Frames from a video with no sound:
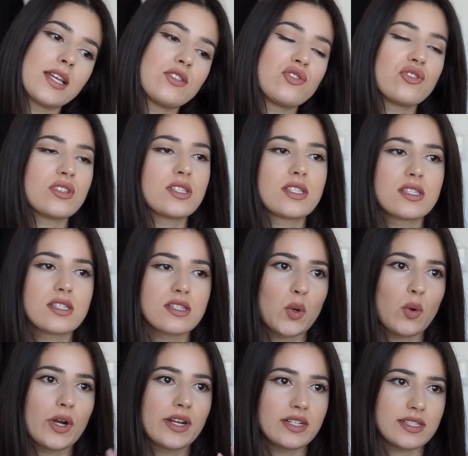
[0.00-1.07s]
It's just
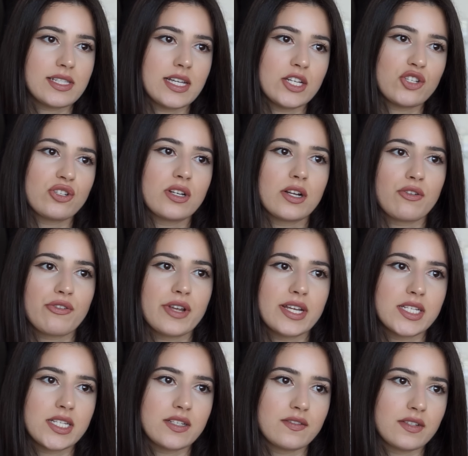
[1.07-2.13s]
organization and
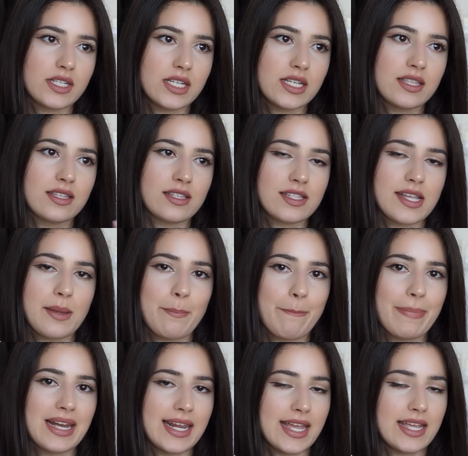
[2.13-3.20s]
creativity in the same
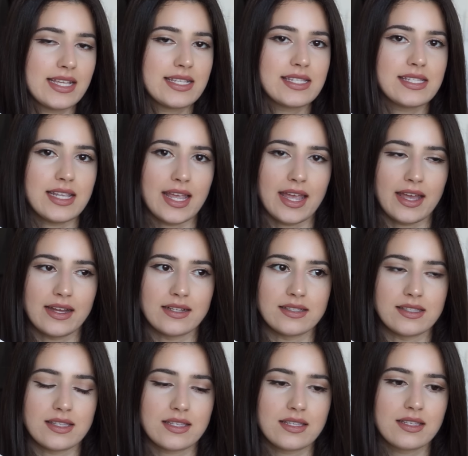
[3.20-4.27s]
place,
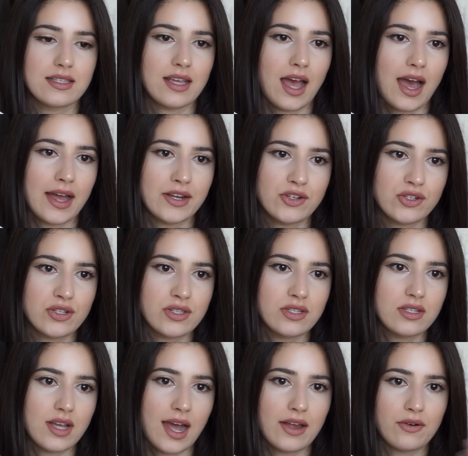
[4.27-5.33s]
and I
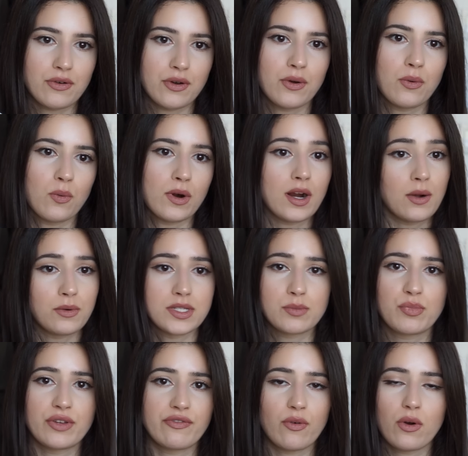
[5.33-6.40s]
don't know where I was
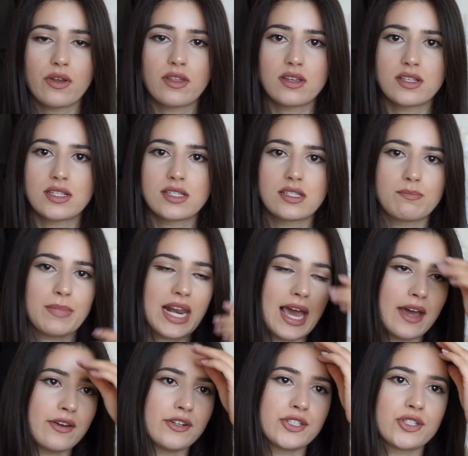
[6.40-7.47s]
before this.
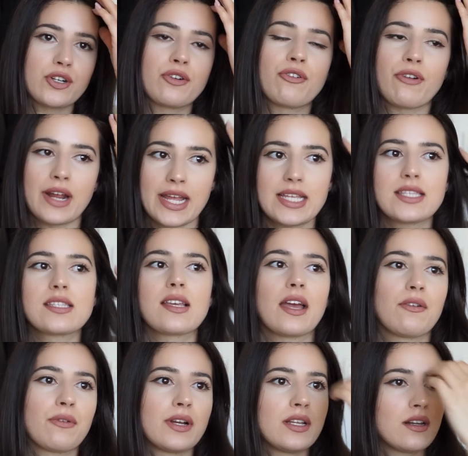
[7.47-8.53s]
Planners are great. I
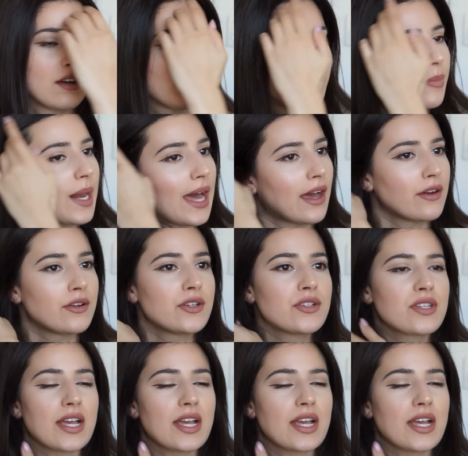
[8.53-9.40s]
really love planners.